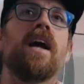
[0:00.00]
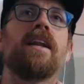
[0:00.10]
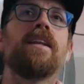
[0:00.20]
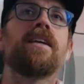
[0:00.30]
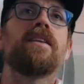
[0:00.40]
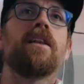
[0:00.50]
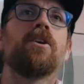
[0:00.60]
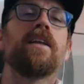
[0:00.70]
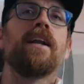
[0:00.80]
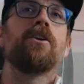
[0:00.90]
I didn't think they
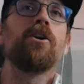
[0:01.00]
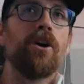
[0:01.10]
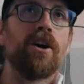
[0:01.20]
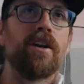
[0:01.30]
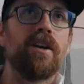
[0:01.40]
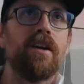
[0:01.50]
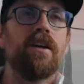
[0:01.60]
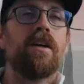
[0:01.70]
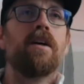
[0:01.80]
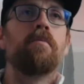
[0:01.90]
looked that good,
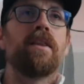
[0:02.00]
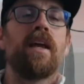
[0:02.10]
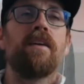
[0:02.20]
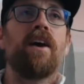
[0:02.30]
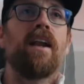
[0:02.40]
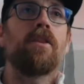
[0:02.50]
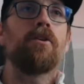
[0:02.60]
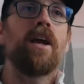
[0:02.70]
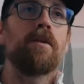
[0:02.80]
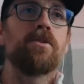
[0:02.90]
but they've had
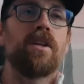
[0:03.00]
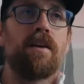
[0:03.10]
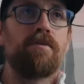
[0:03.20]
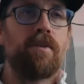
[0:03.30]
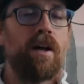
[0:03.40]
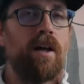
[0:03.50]
other games that I've